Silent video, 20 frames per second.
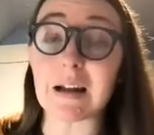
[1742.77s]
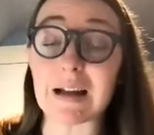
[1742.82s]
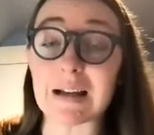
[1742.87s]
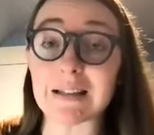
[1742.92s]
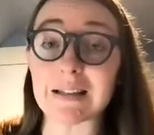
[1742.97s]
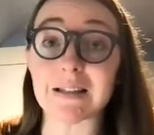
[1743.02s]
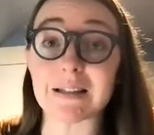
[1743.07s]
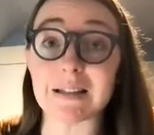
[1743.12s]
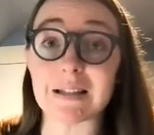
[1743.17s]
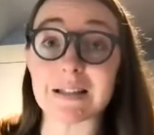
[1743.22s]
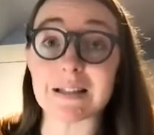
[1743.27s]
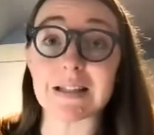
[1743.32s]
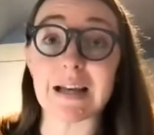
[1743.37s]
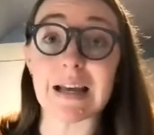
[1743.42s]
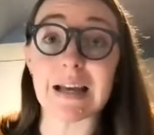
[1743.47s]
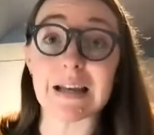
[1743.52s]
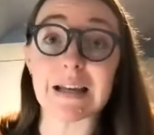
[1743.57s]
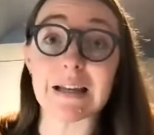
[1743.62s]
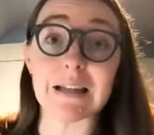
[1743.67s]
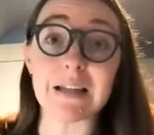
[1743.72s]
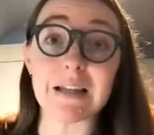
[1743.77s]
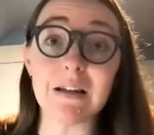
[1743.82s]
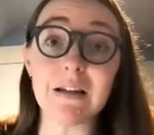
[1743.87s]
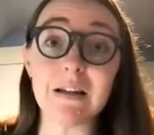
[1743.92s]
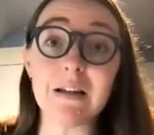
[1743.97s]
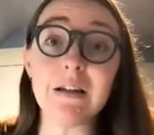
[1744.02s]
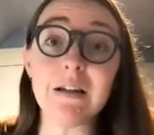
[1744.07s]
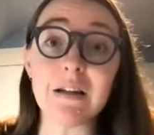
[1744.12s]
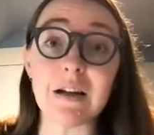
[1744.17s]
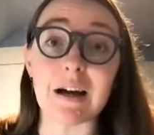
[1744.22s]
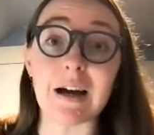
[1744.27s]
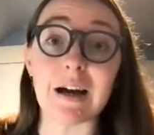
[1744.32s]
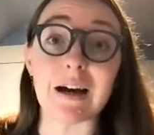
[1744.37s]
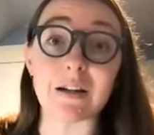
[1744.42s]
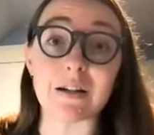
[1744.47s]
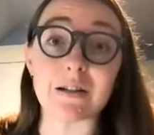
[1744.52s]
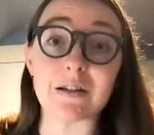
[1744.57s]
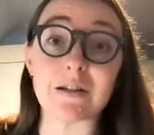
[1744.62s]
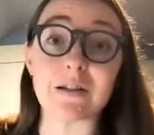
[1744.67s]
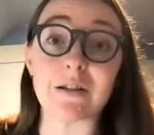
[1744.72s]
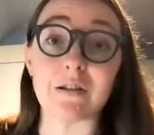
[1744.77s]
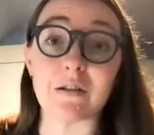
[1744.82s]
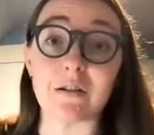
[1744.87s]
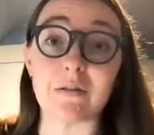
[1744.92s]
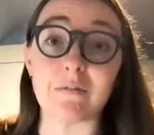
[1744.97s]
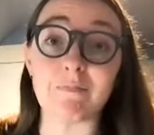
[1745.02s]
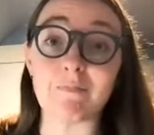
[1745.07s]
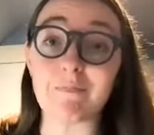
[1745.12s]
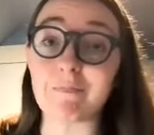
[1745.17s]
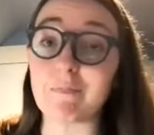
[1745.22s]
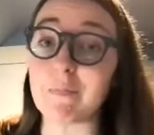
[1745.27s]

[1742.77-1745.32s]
as a society uh, to